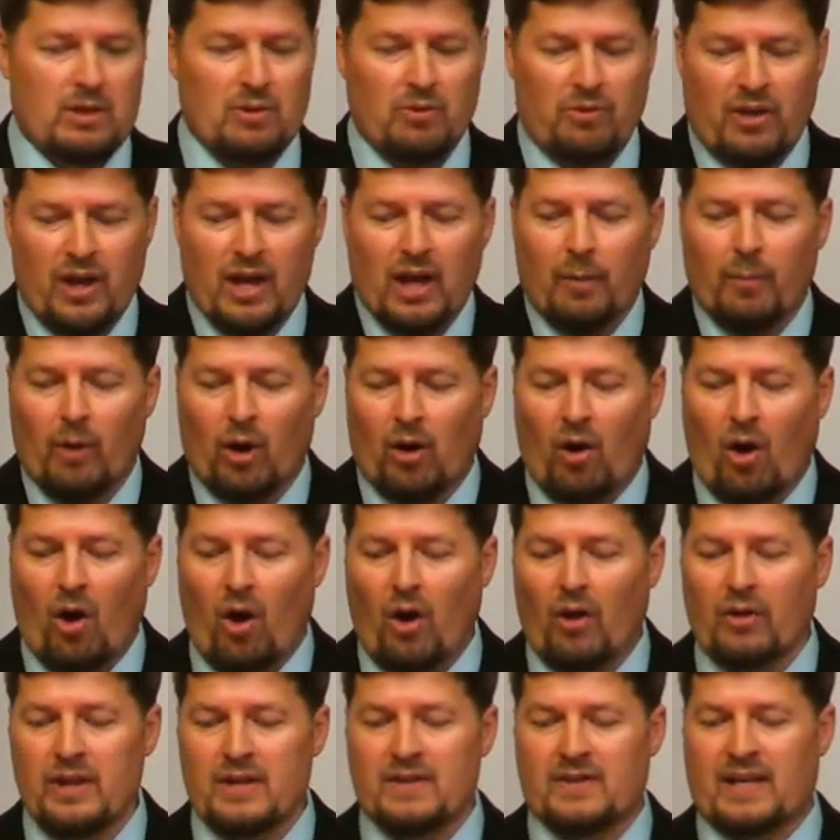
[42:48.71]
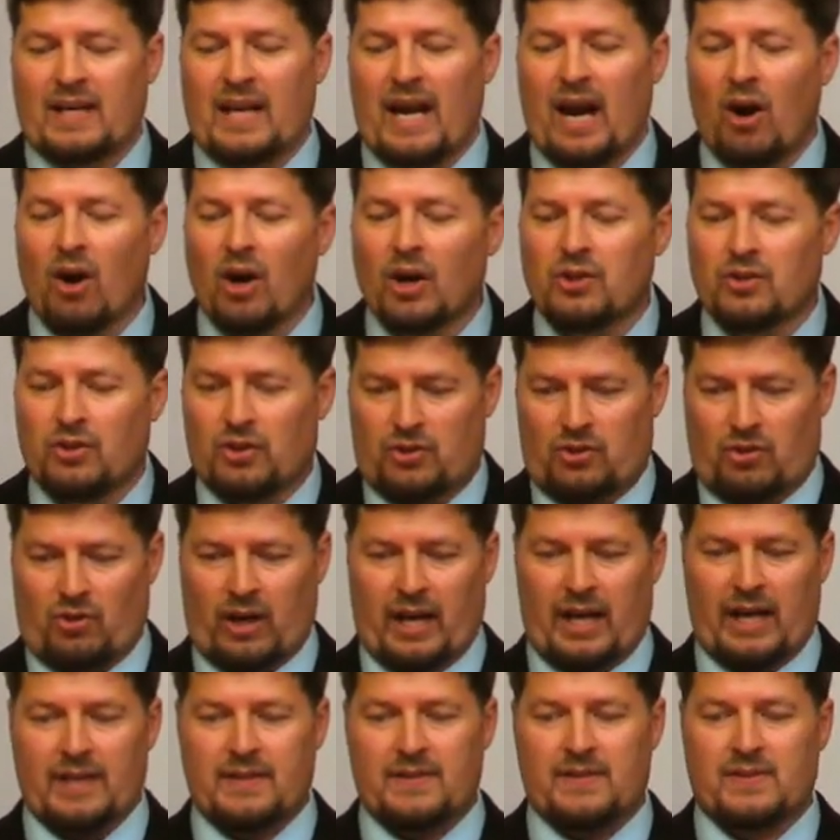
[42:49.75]
you think about all these character
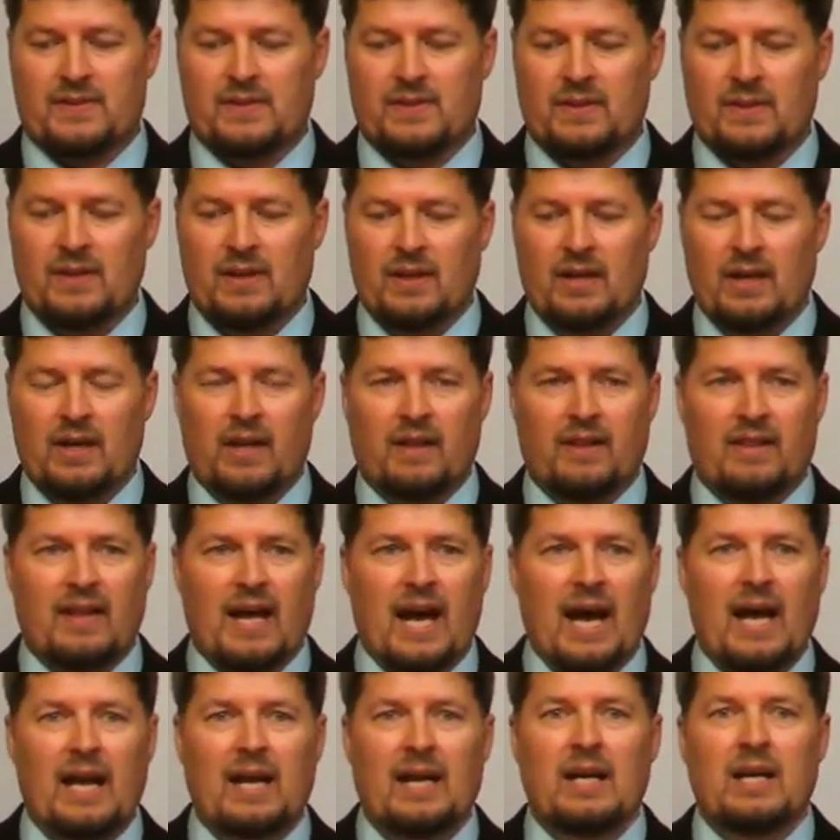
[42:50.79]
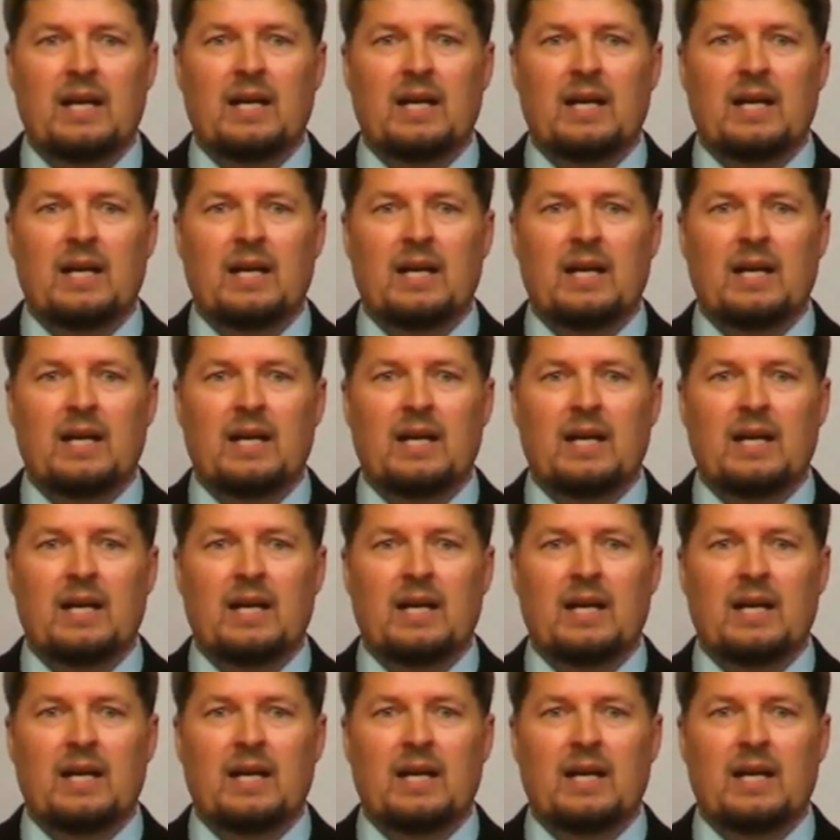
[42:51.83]
traits that,